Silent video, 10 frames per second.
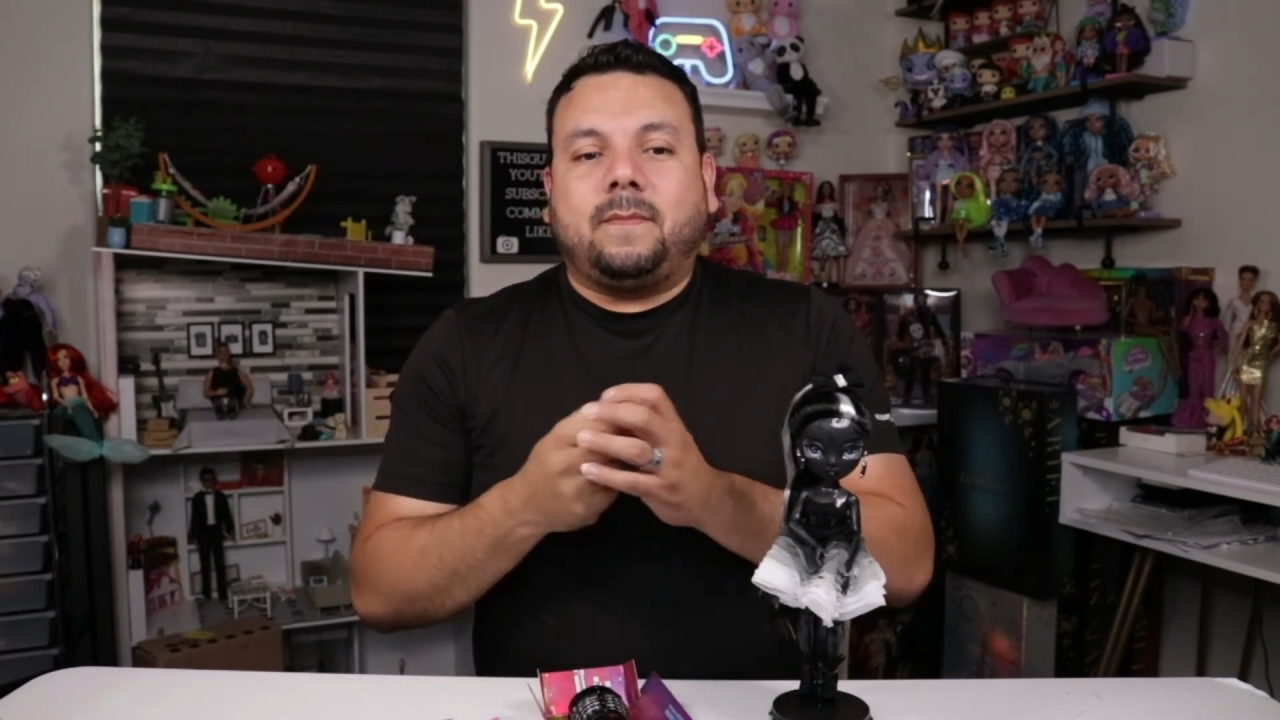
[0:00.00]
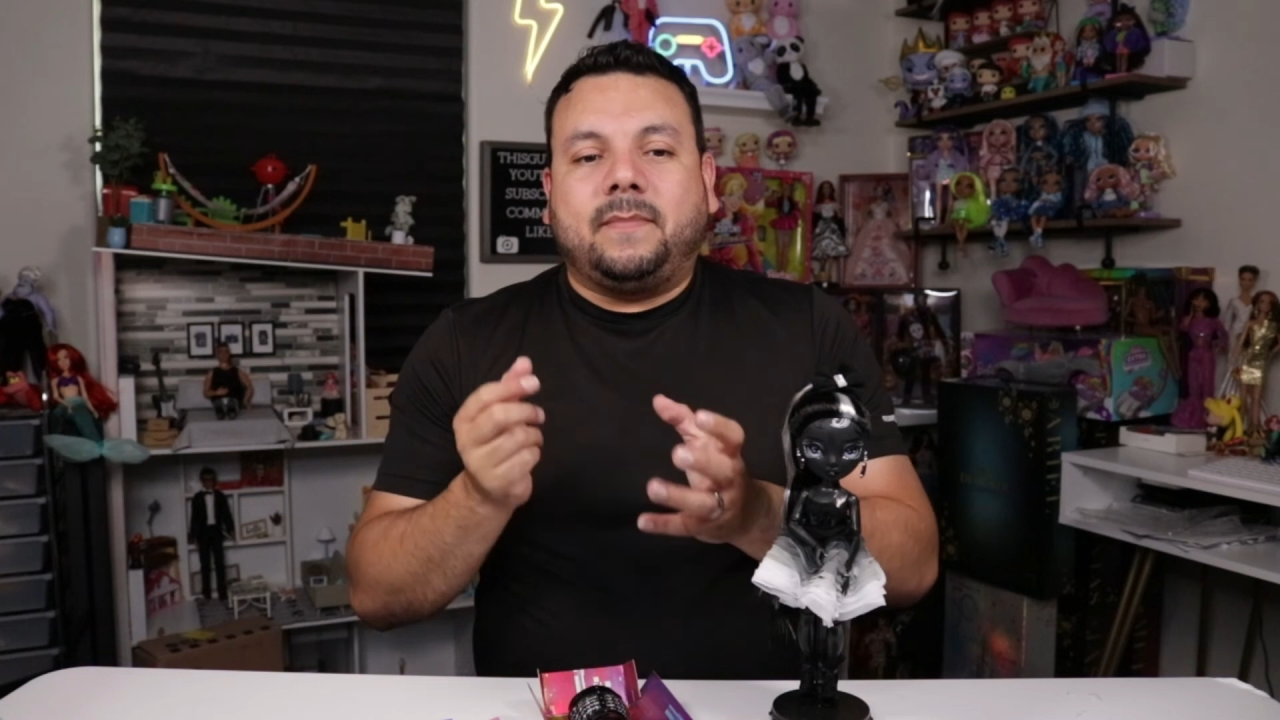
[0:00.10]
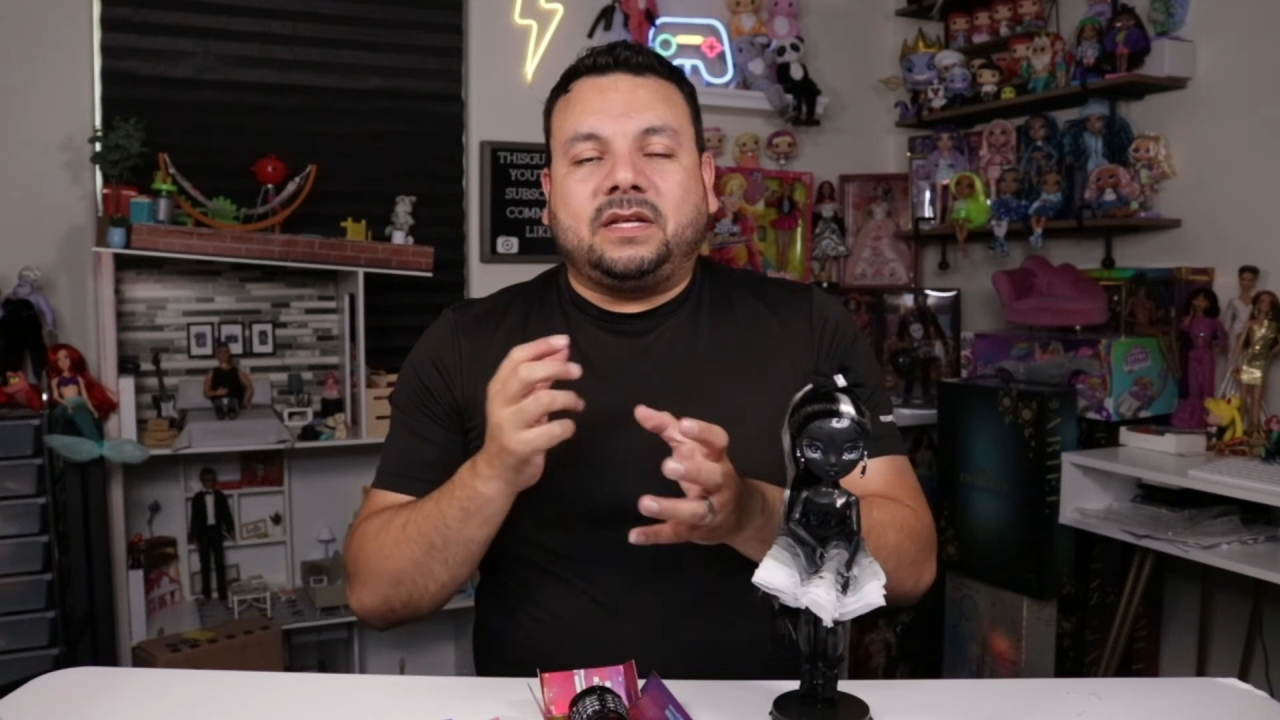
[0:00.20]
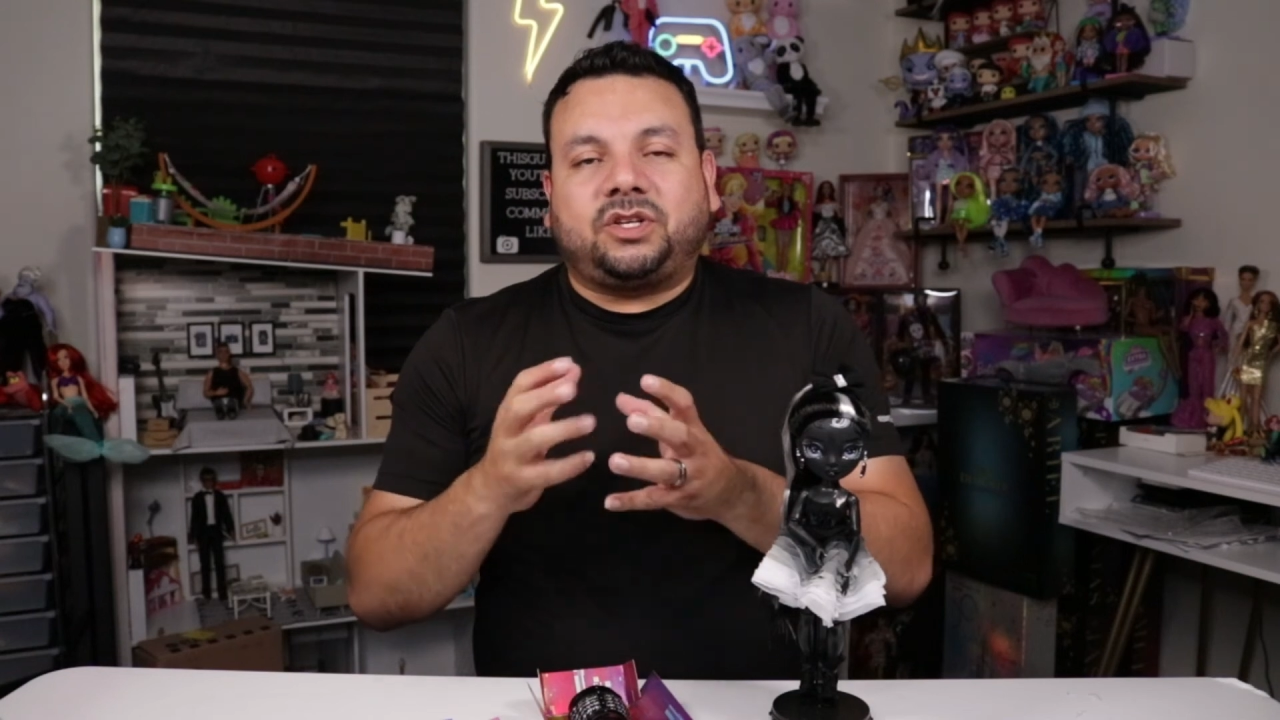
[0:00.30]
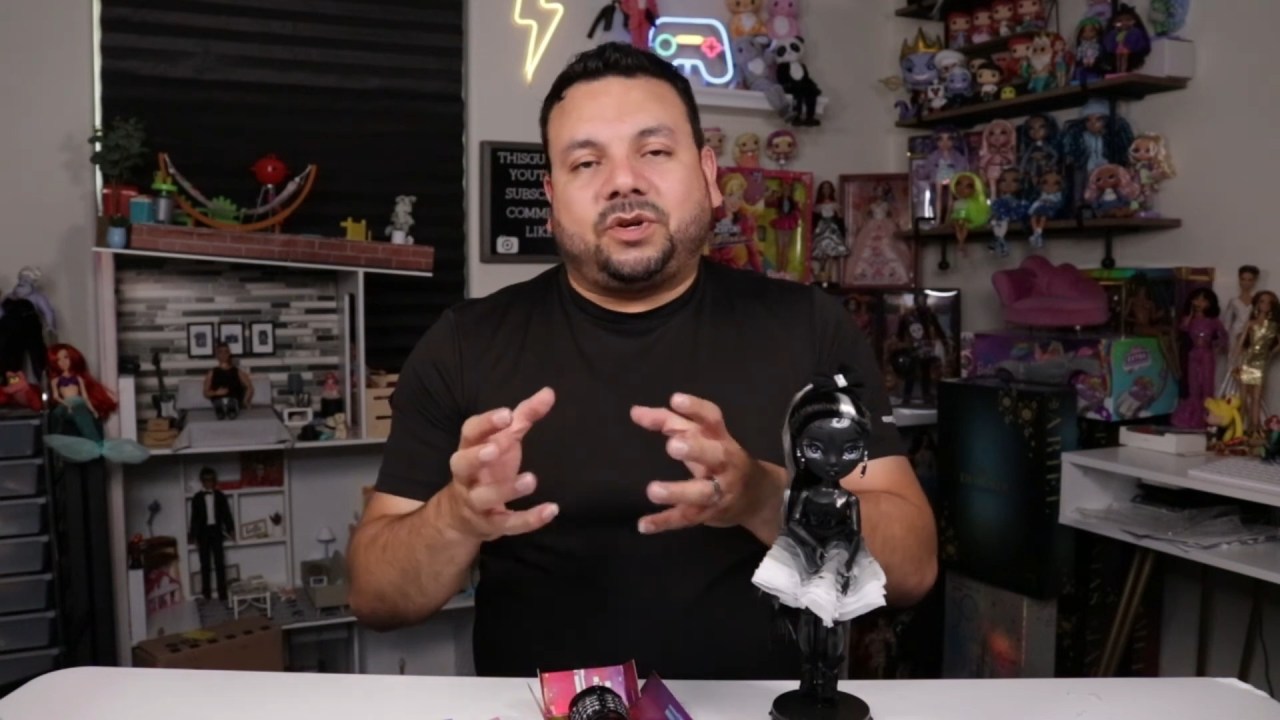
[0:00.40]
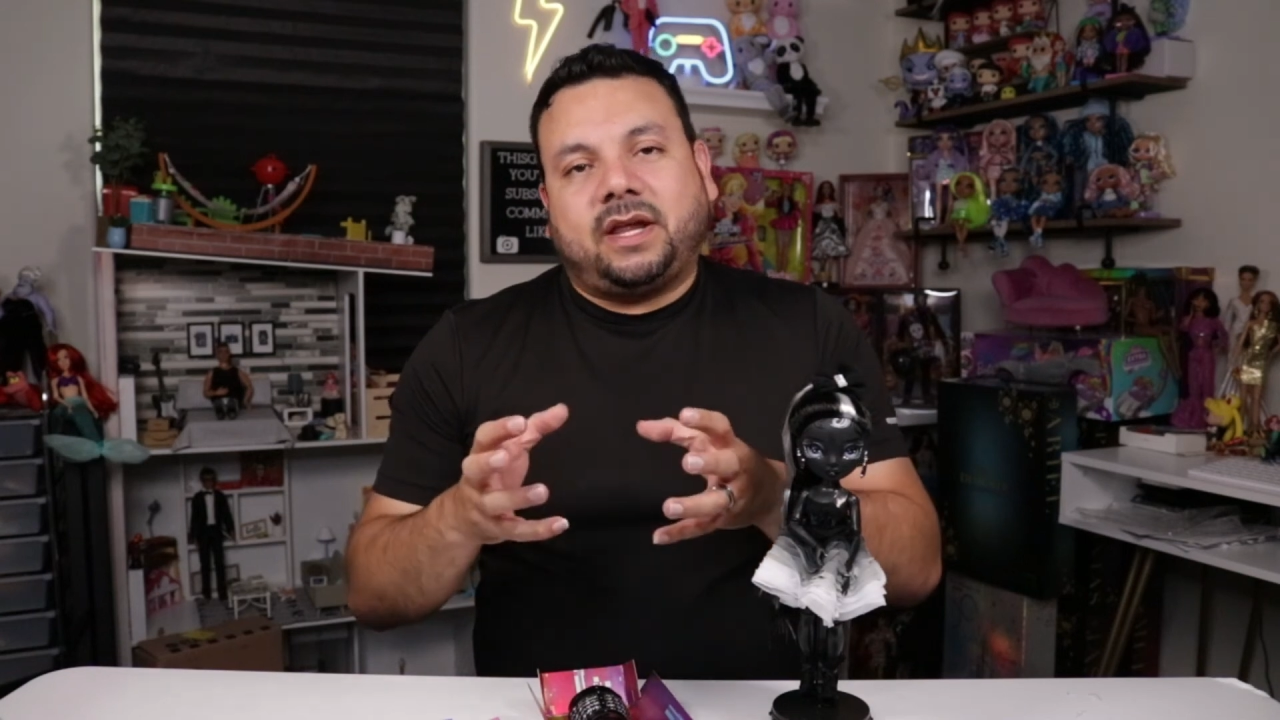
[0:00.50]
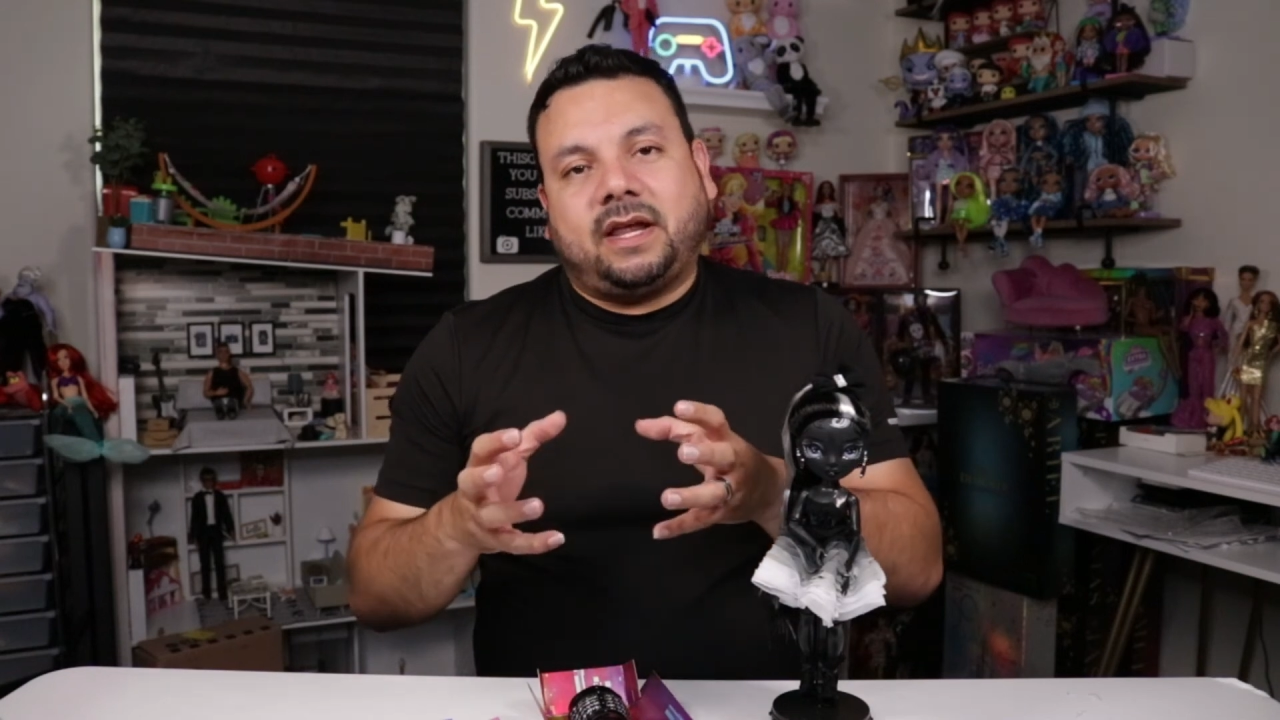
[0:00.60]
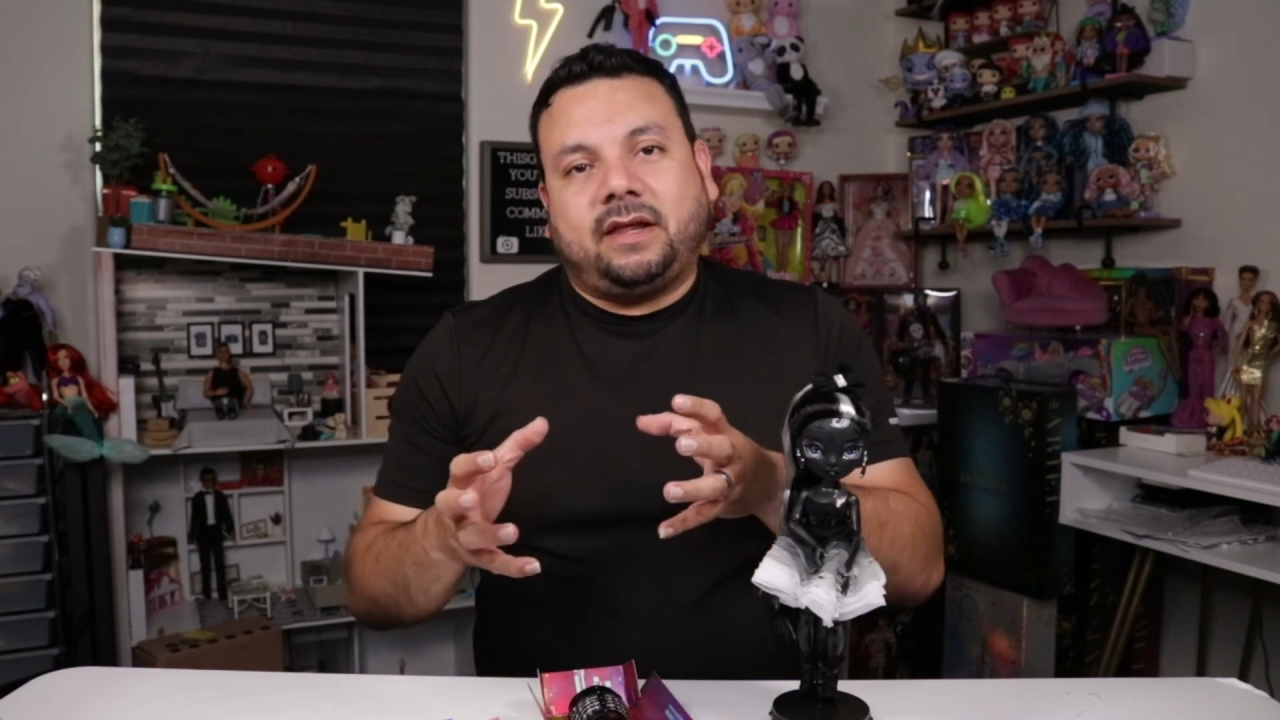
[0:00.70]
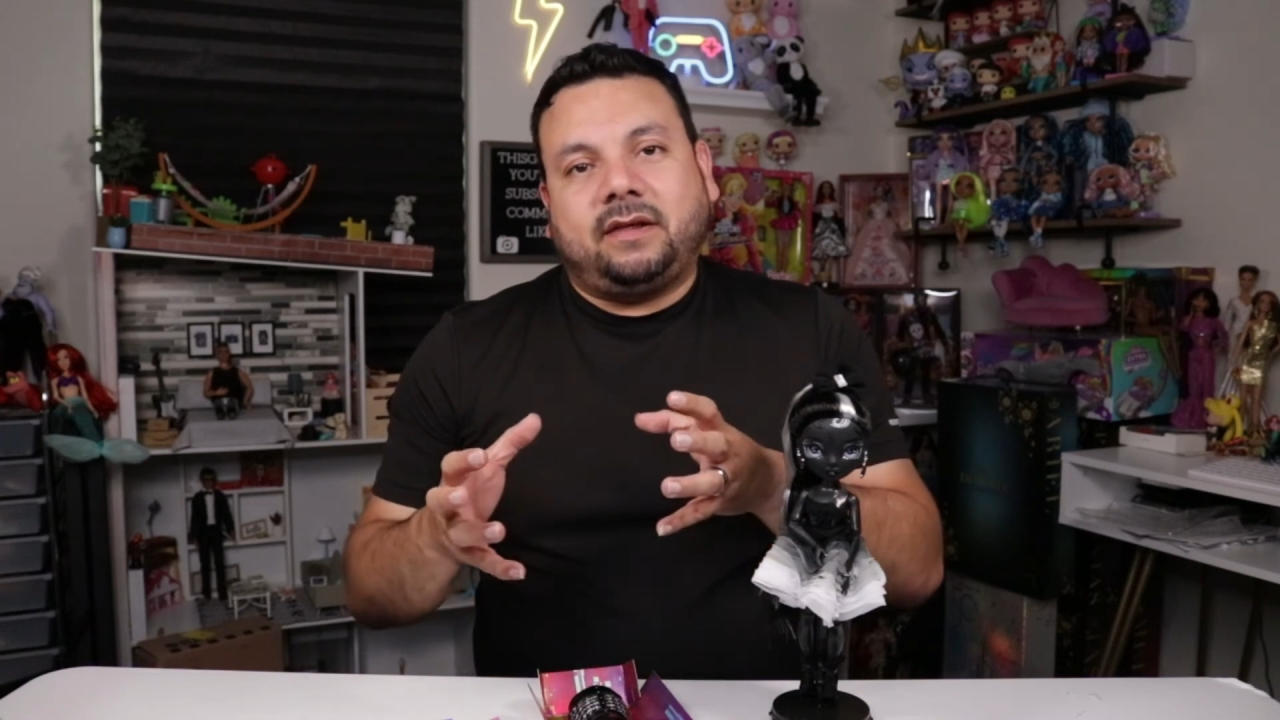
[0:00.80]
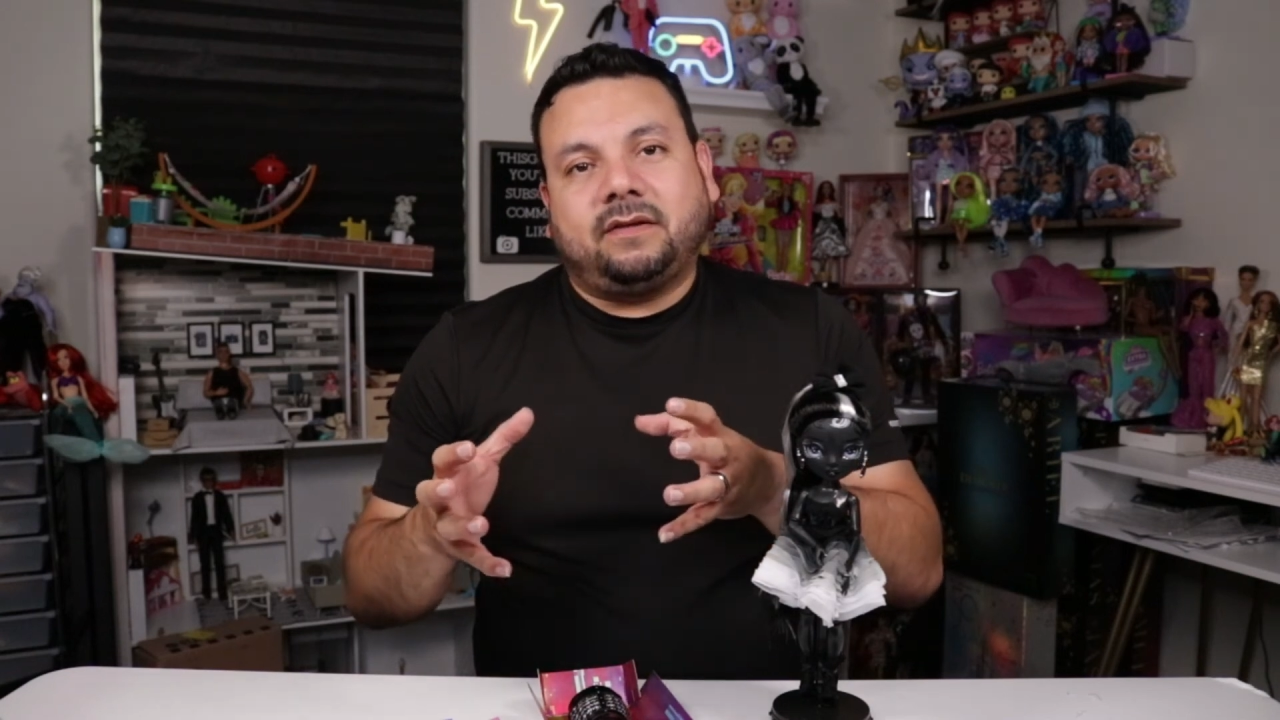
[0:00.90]

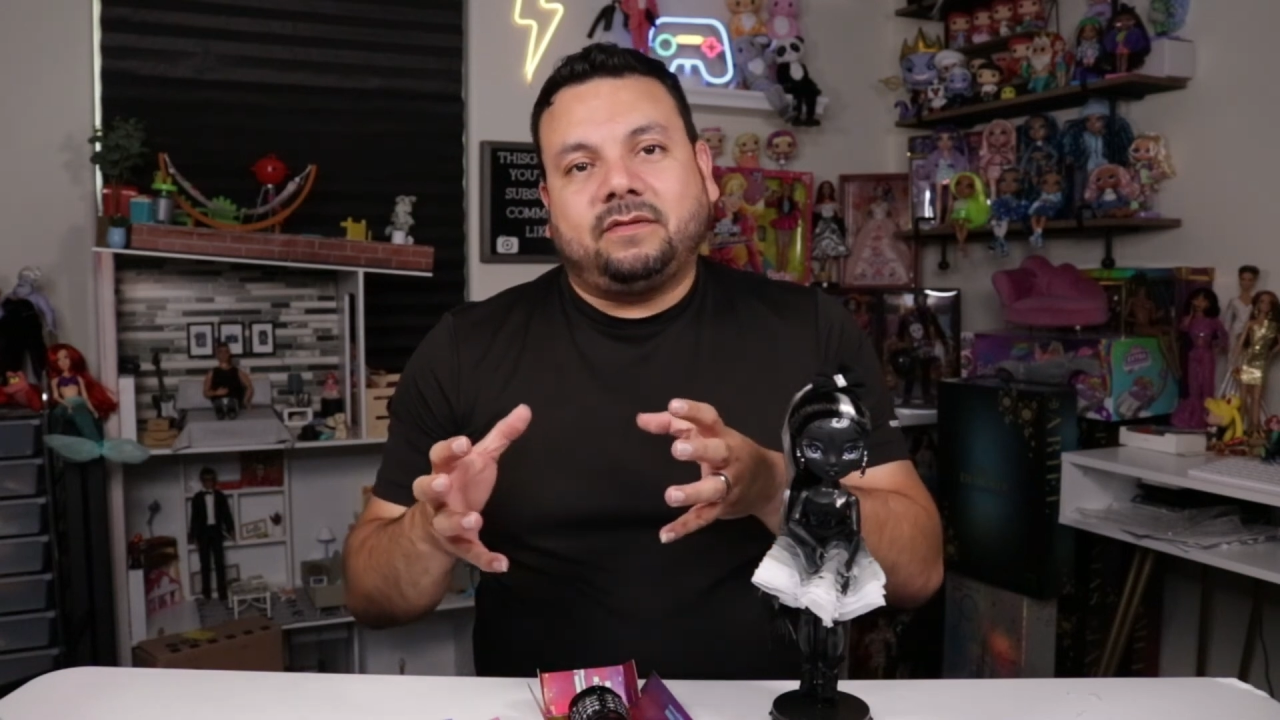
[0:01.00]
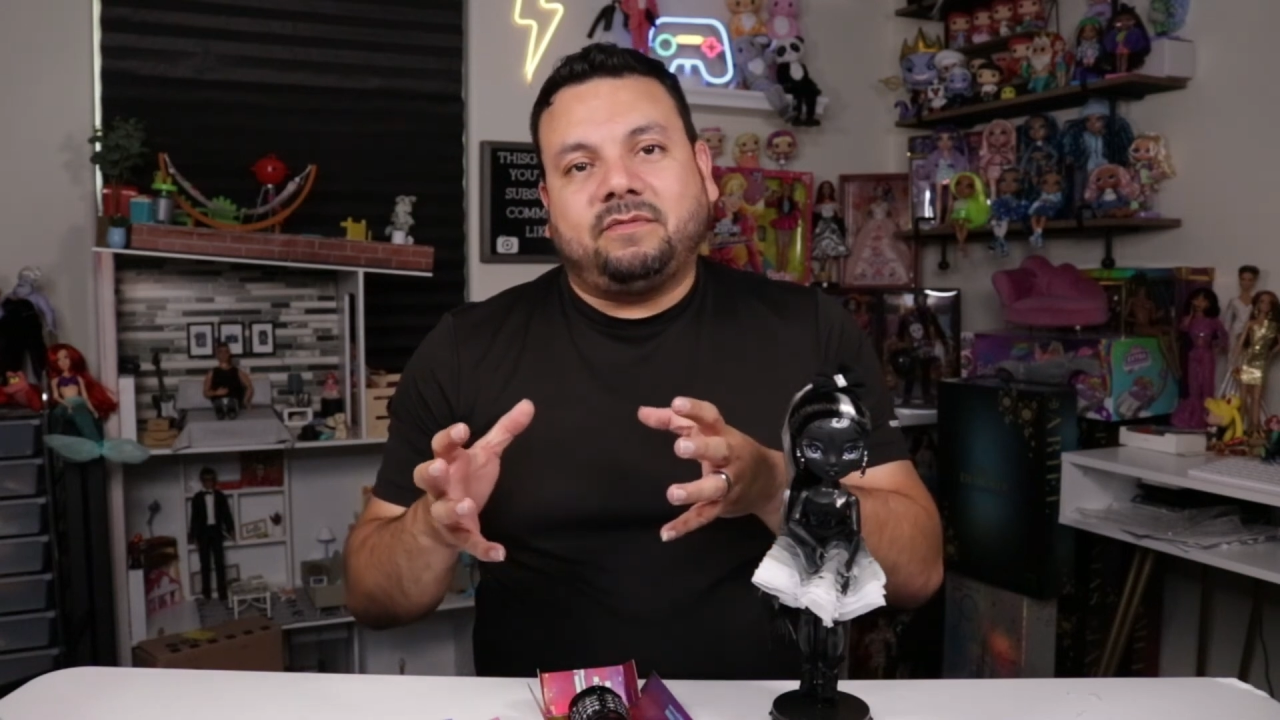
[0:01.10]
mystery